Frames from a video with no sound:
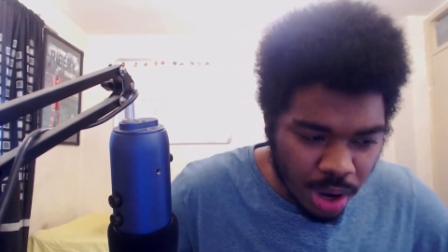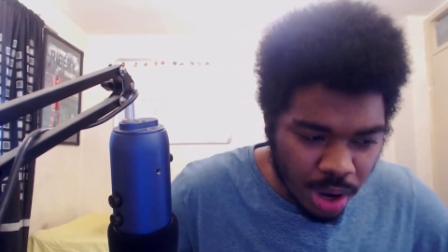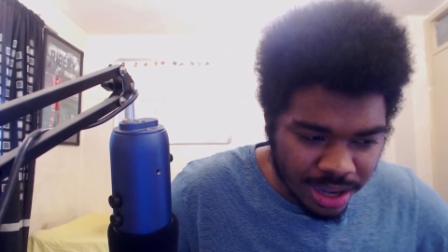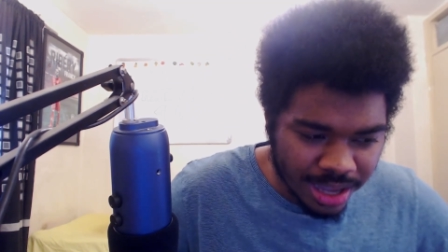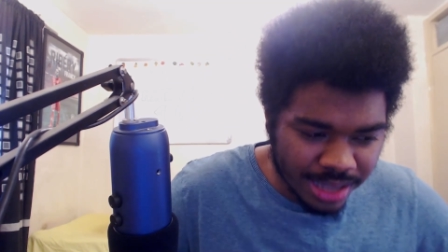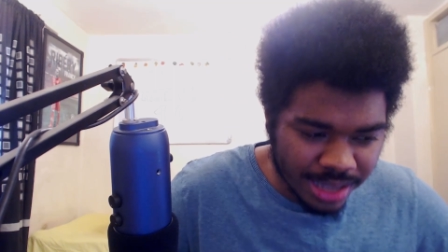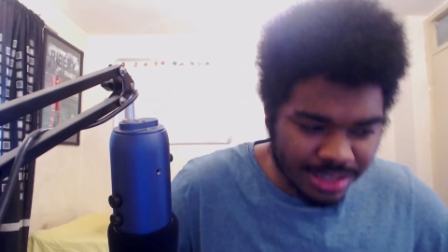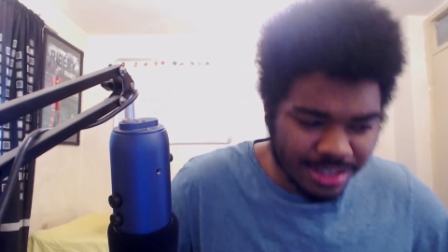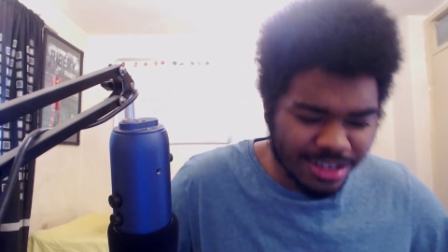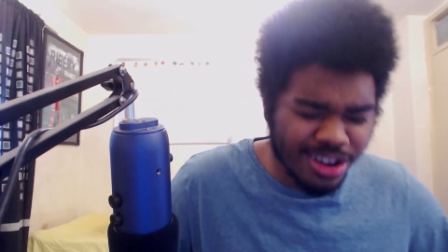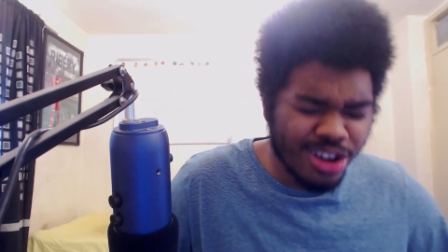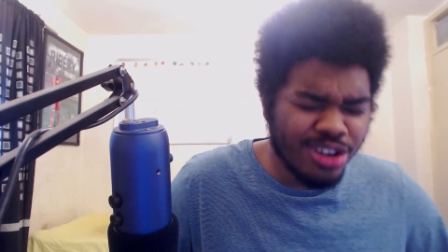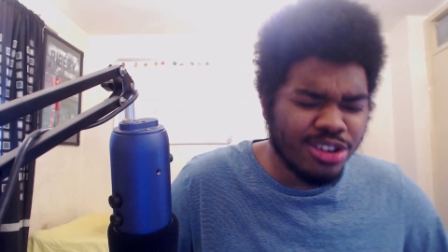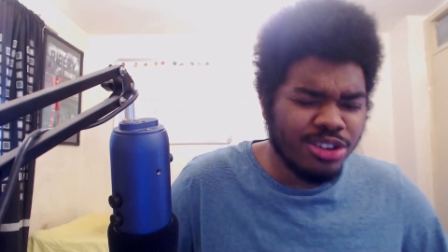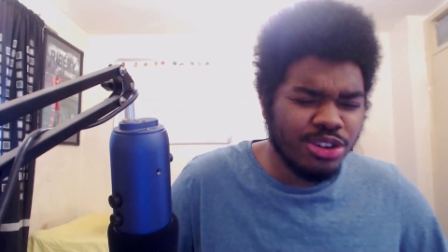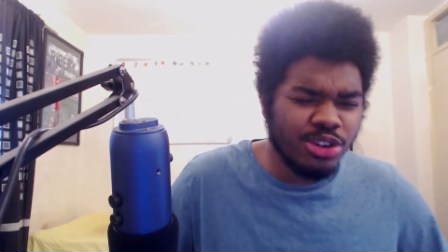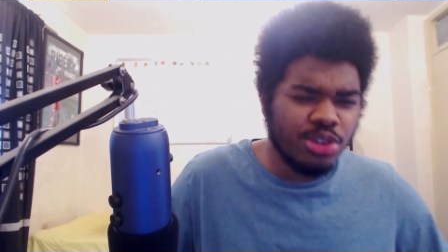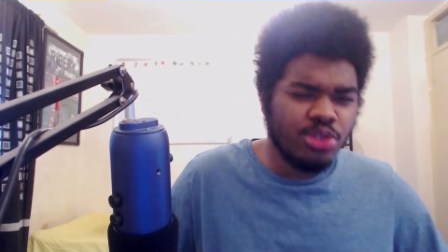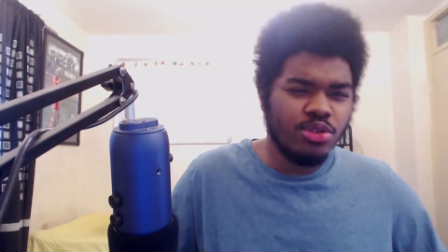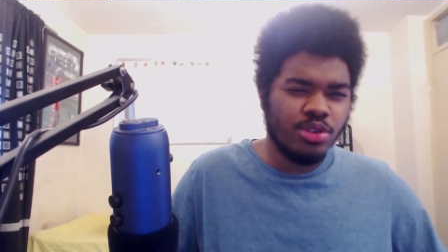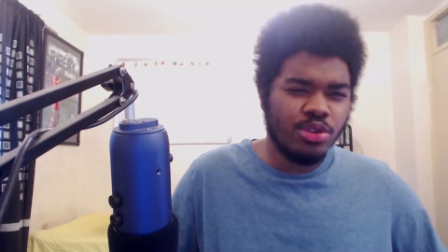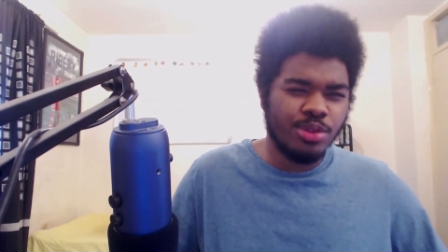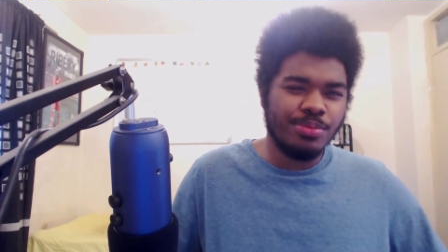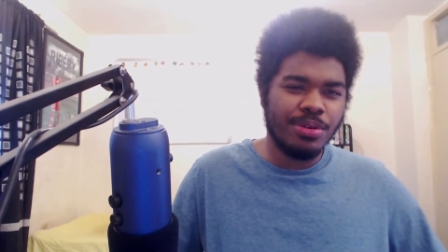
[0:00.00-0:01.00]
I guess not
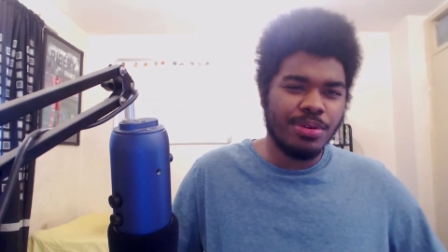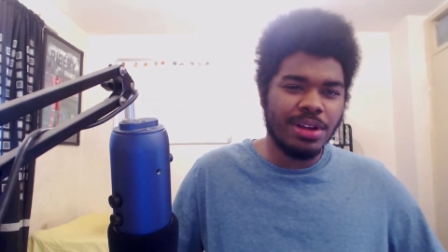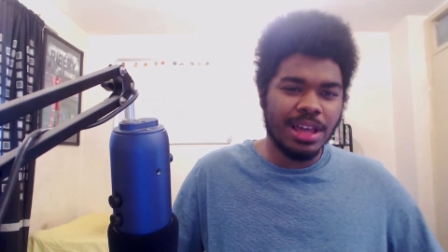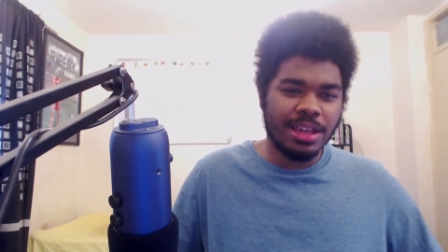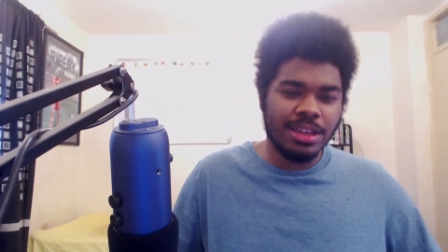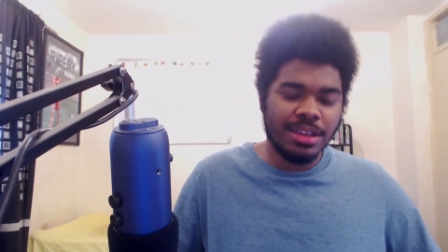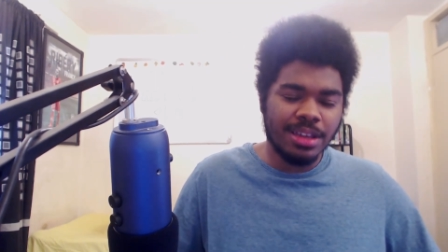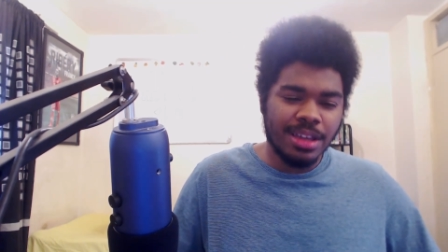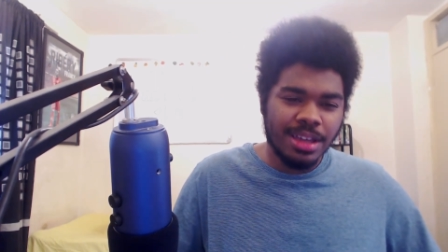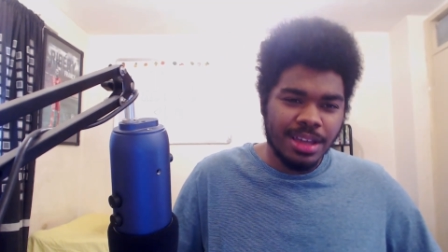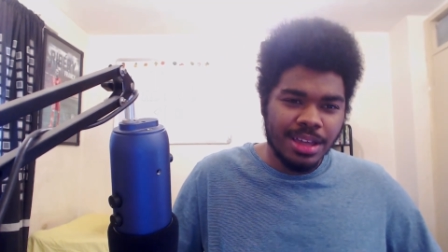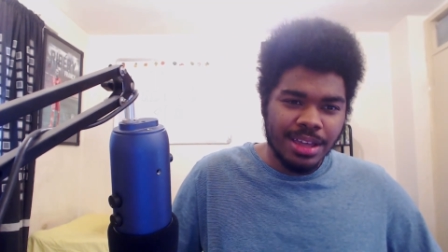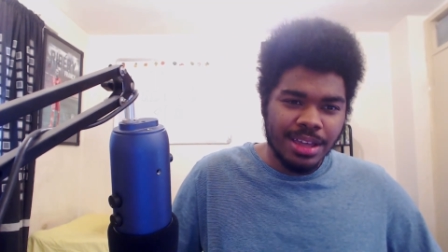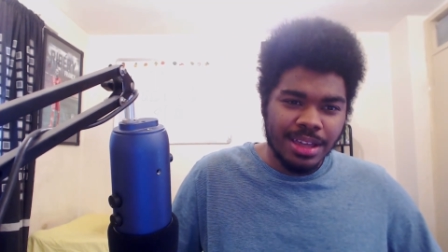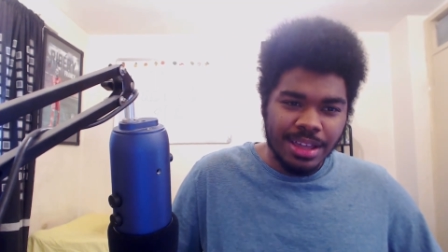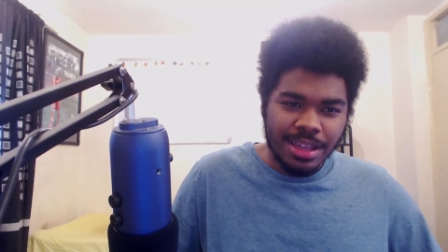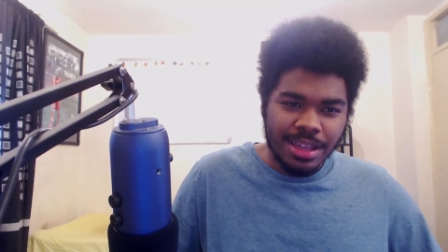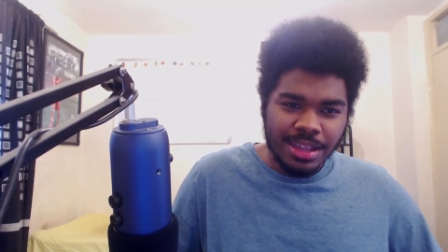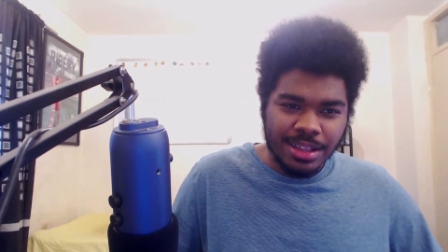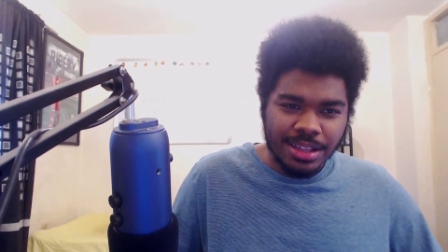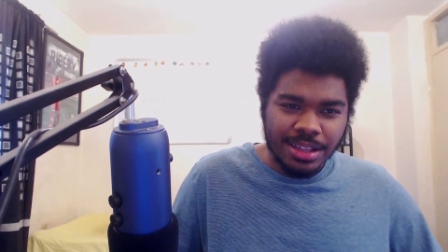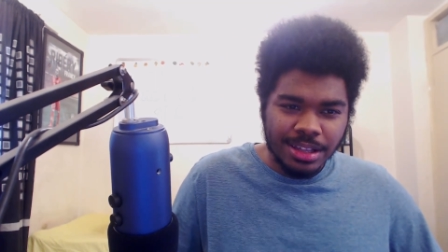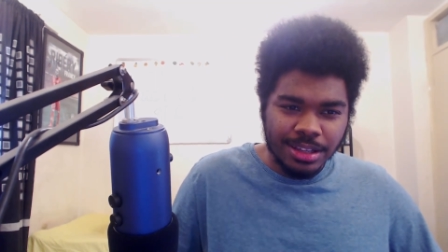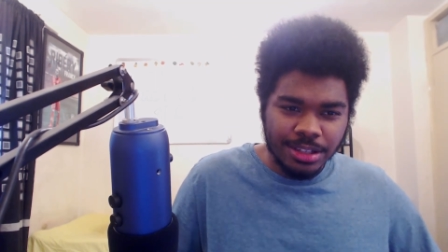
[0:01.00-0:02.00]
new, but like
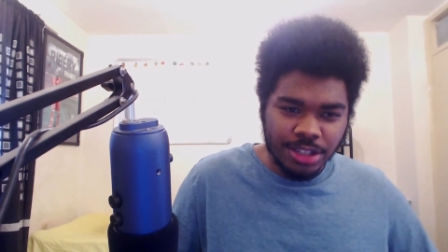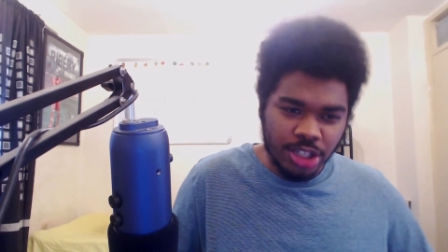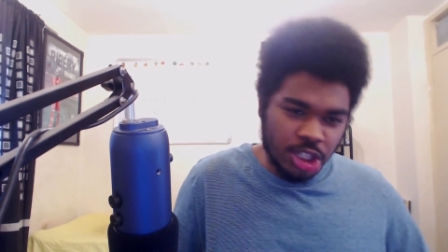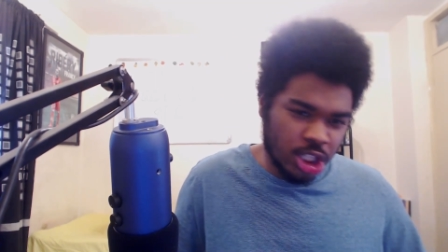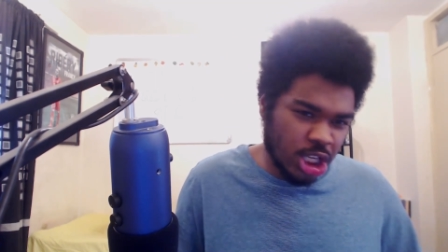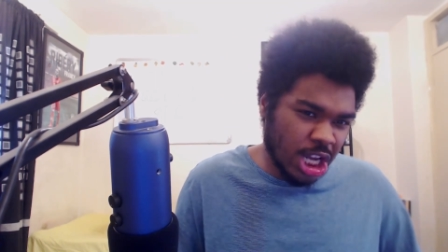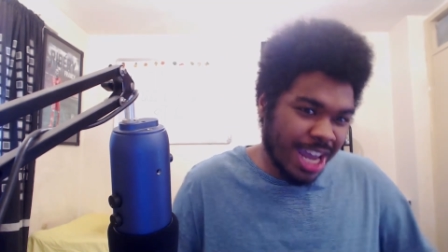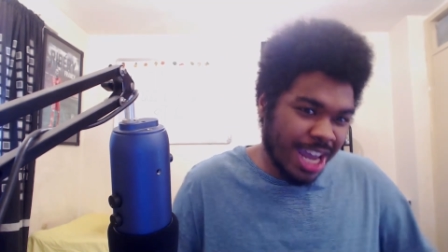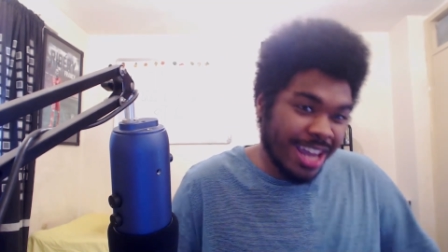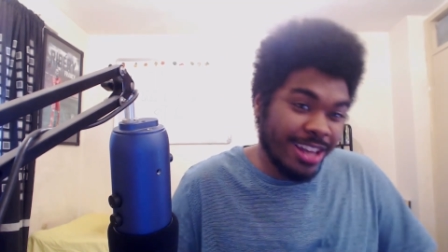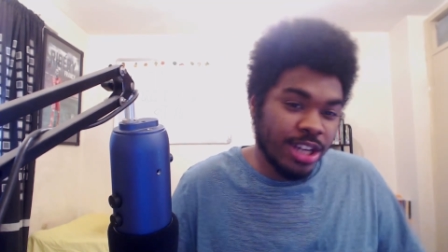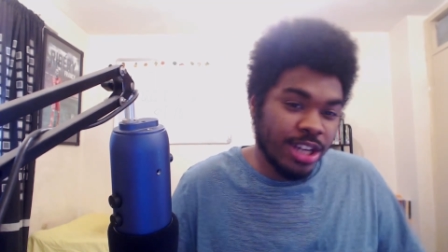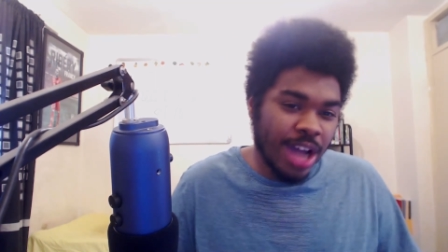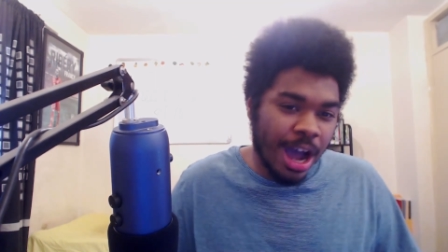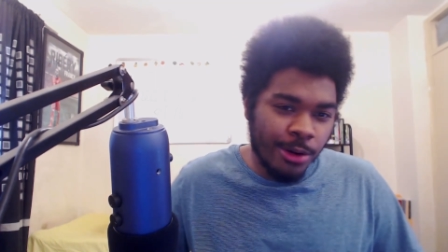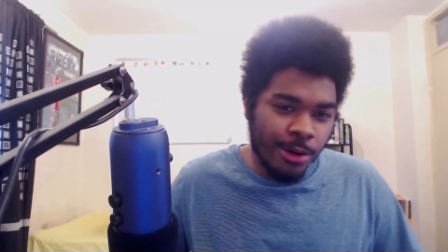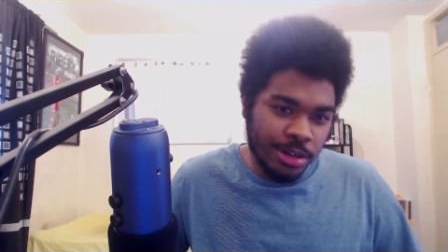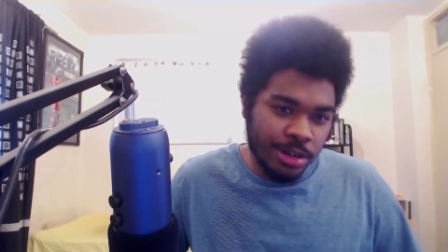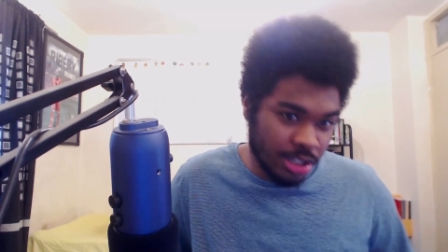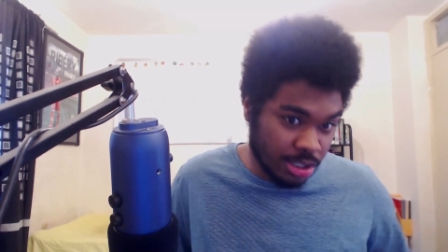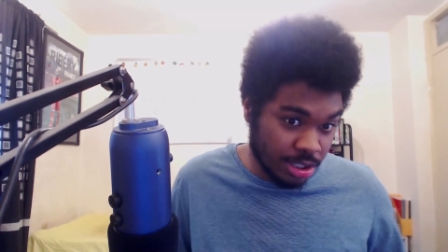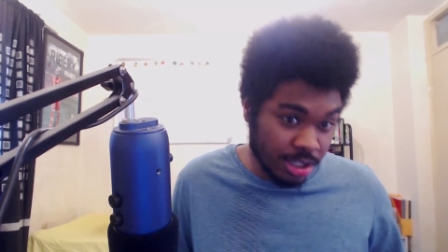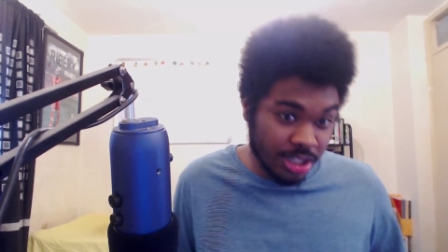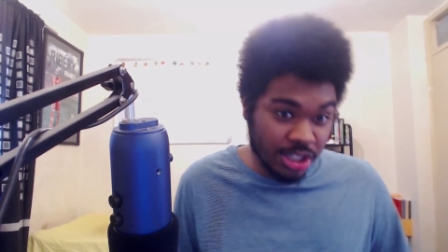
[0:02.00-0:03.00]
change how
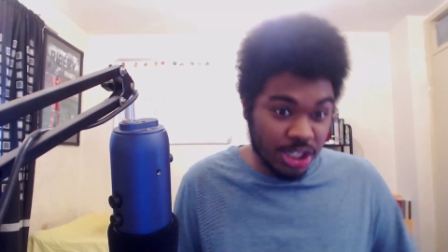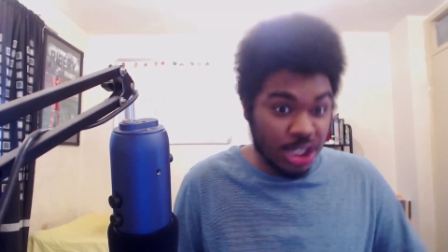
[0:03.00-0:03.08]
it's